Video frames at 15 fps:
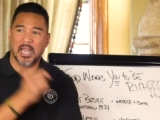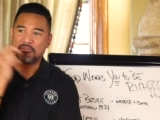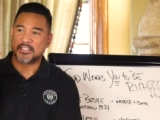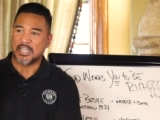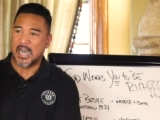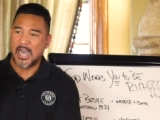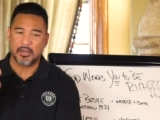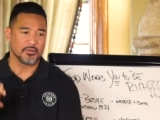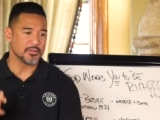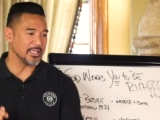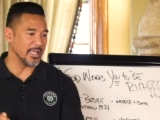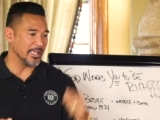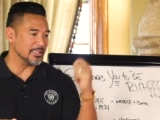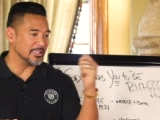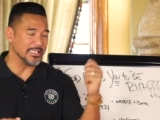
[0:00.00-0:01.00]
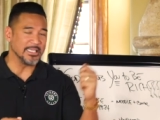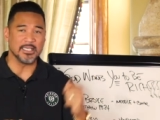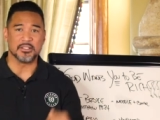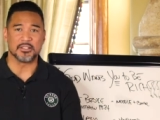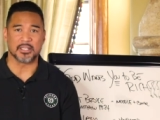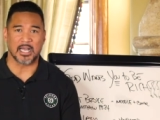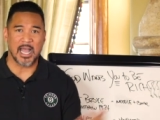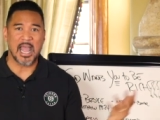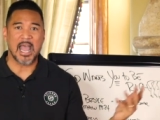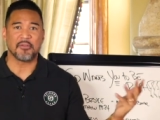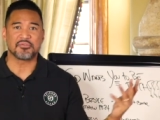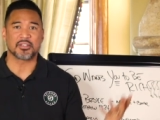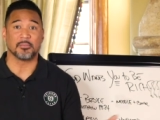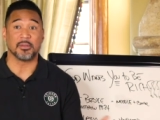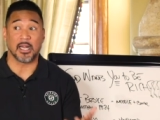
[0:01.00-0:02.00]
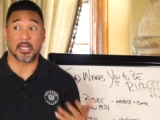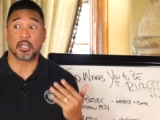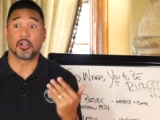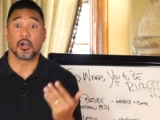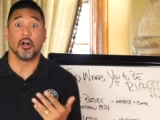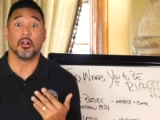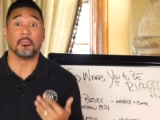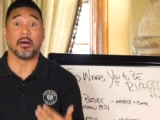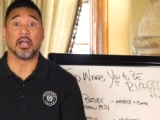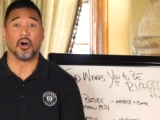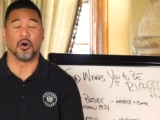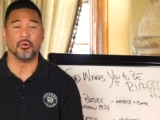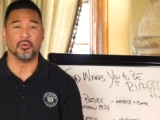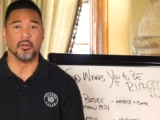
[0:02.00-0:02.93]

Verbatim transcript: I have titles and deeds. I have something I can call my